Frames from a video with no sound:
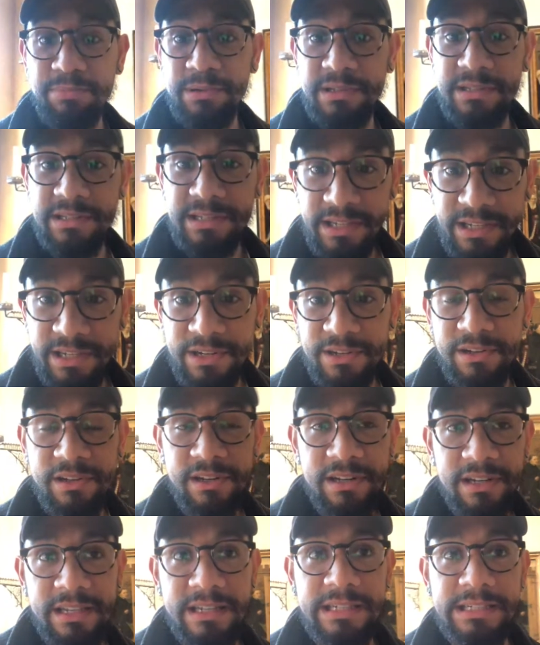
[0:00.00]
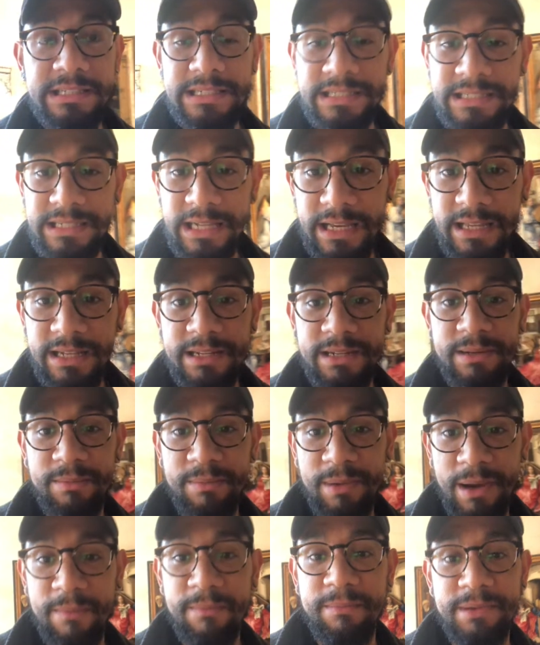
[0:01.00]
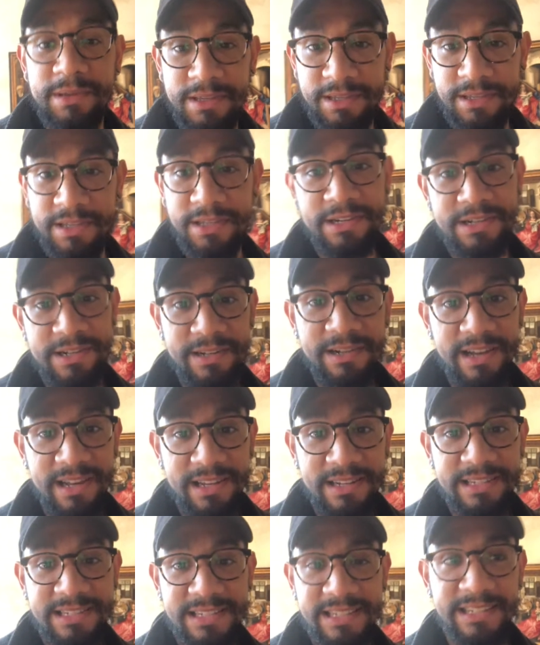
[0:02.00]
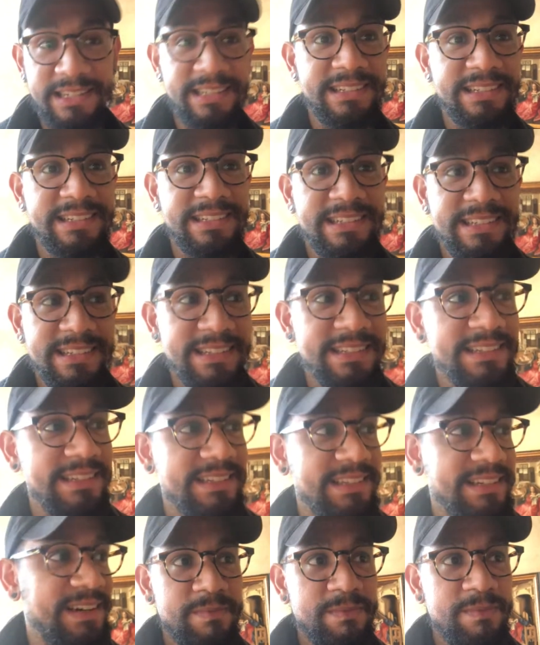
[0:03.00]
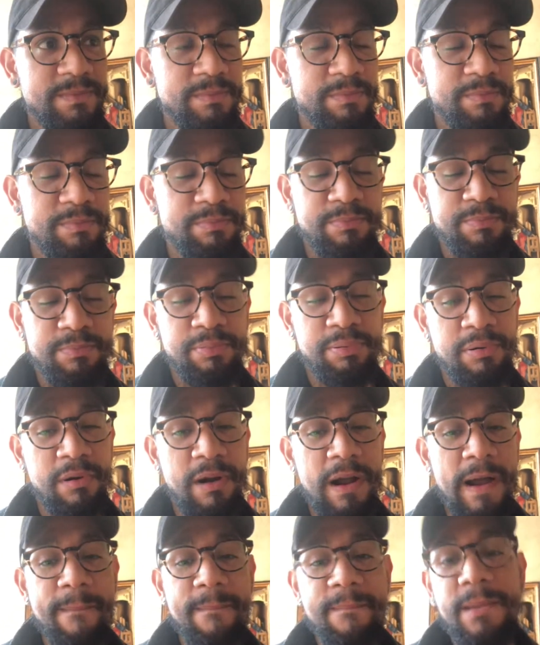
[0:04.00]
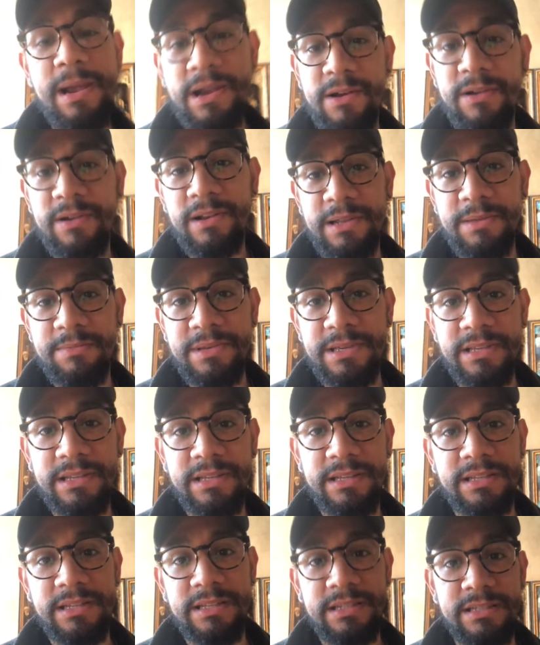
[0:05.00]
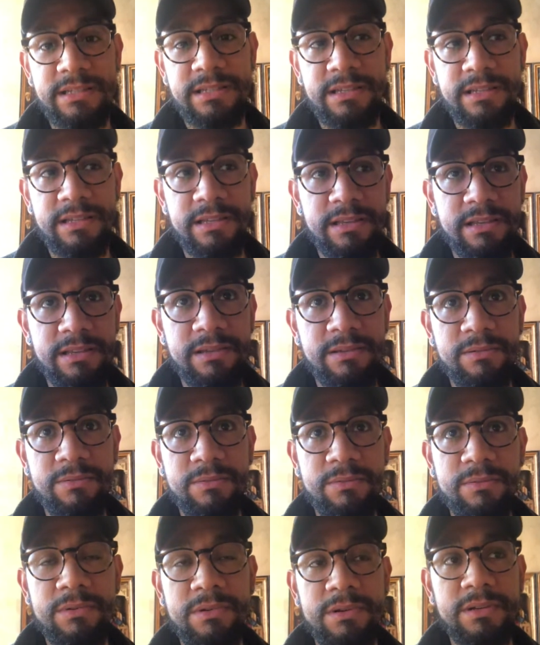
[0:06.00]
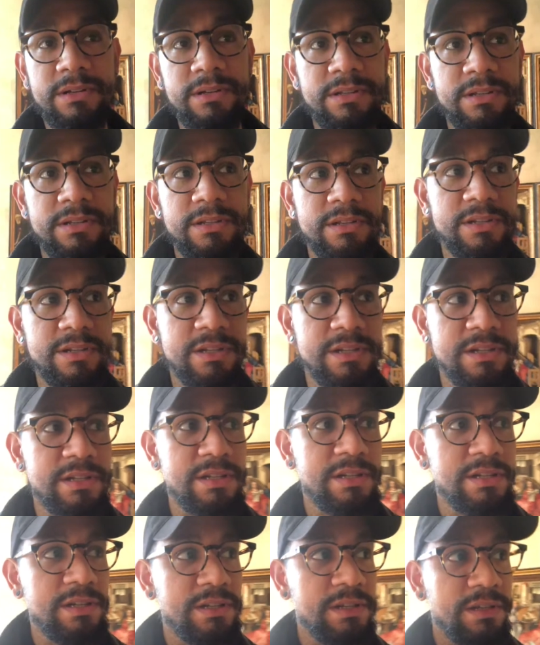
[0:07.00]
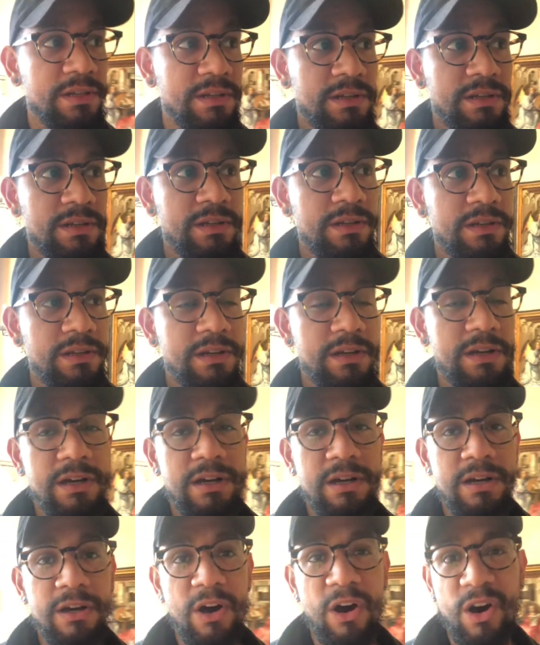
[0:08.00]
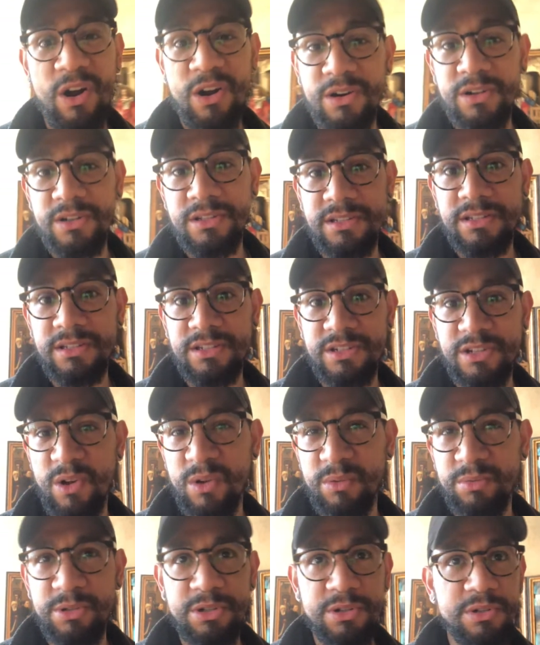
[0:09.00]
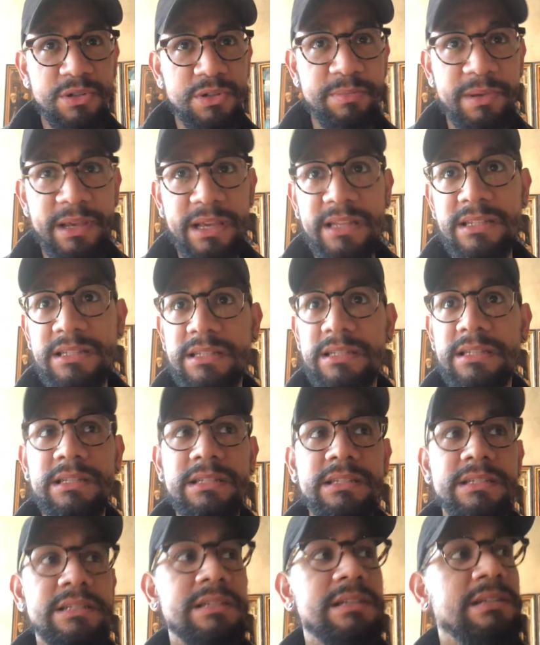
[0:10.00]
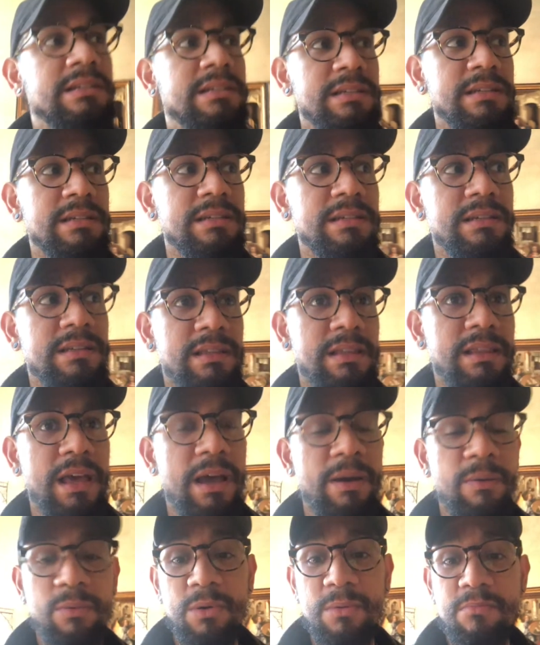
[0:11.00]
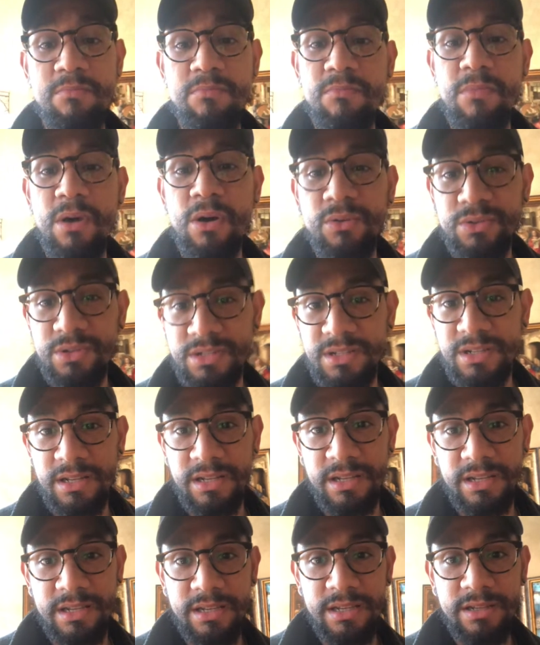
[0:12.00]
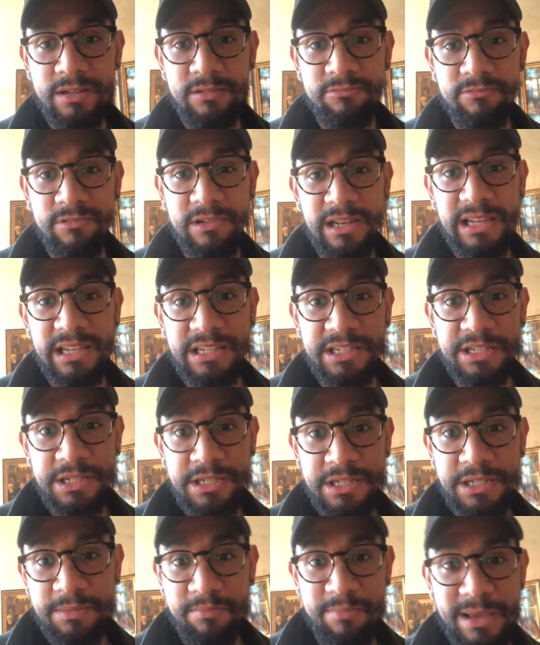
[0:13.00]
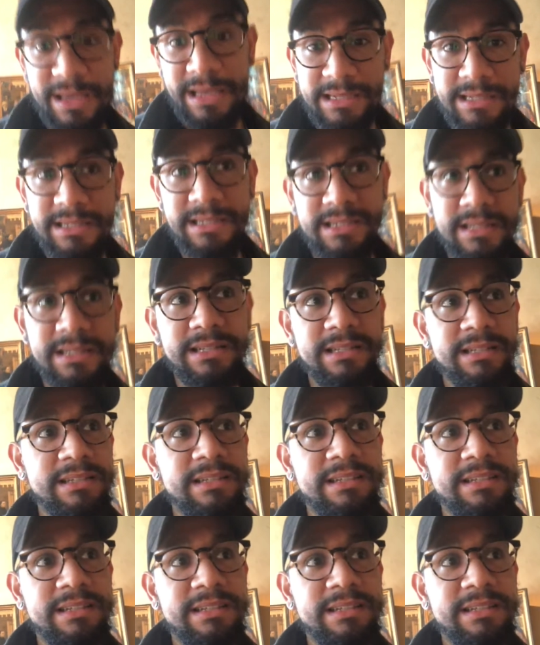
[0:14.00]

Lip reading: particularly excited about being here, honestly, primarily because it was art, sculptures, paintings that were mostly religious based.